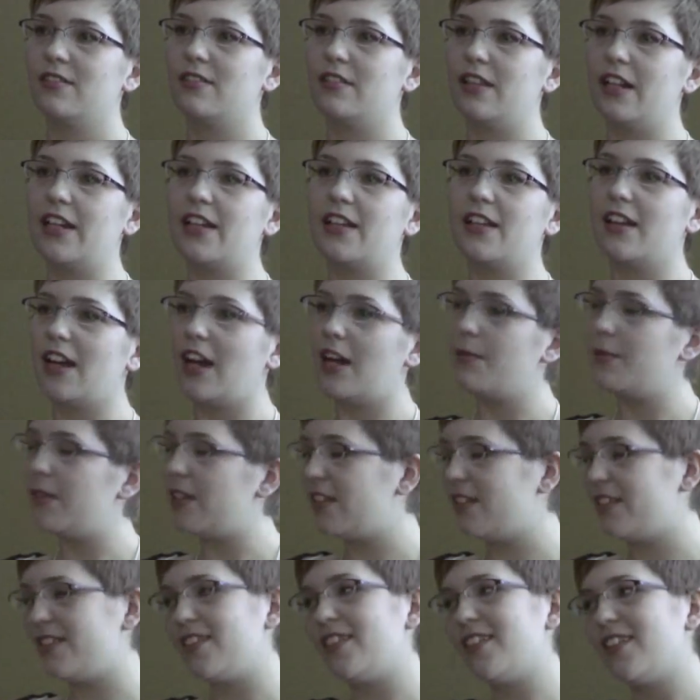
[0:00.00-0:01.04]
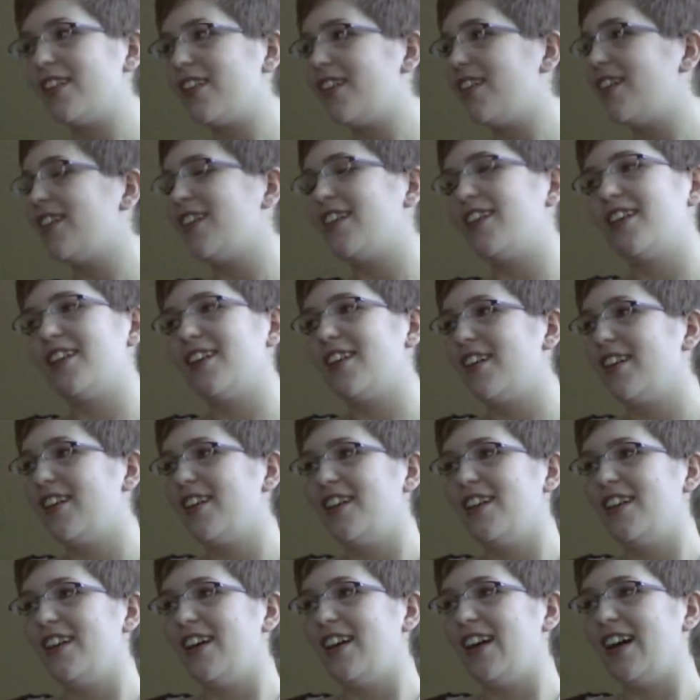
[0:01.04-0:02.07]
Like, I mean,
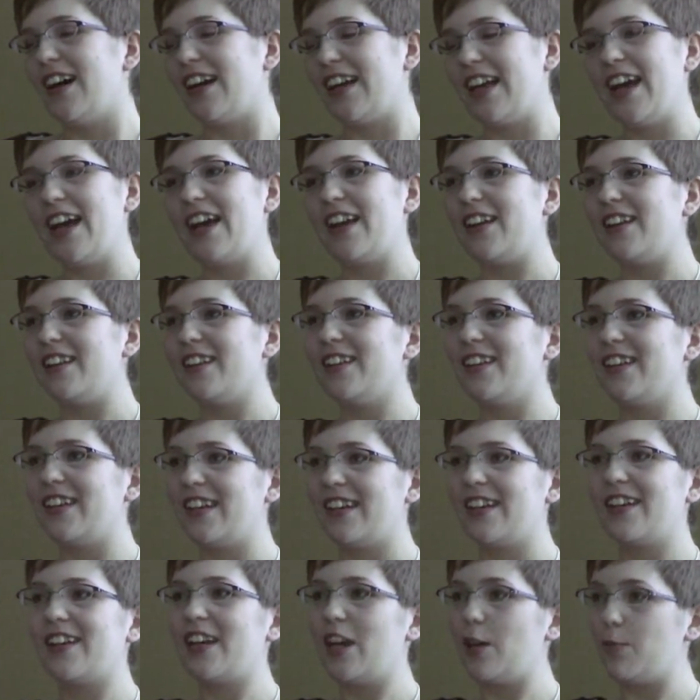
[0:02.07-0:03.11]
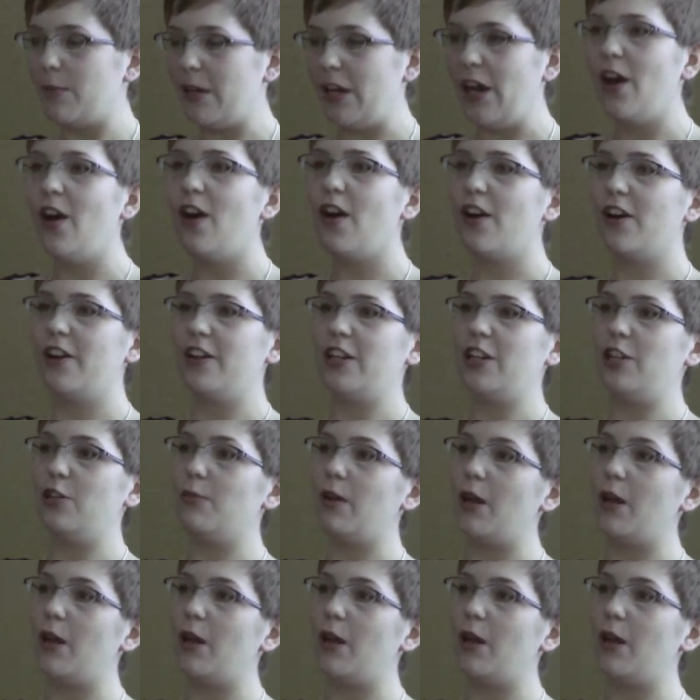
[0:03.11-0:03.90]
again, it can be hard and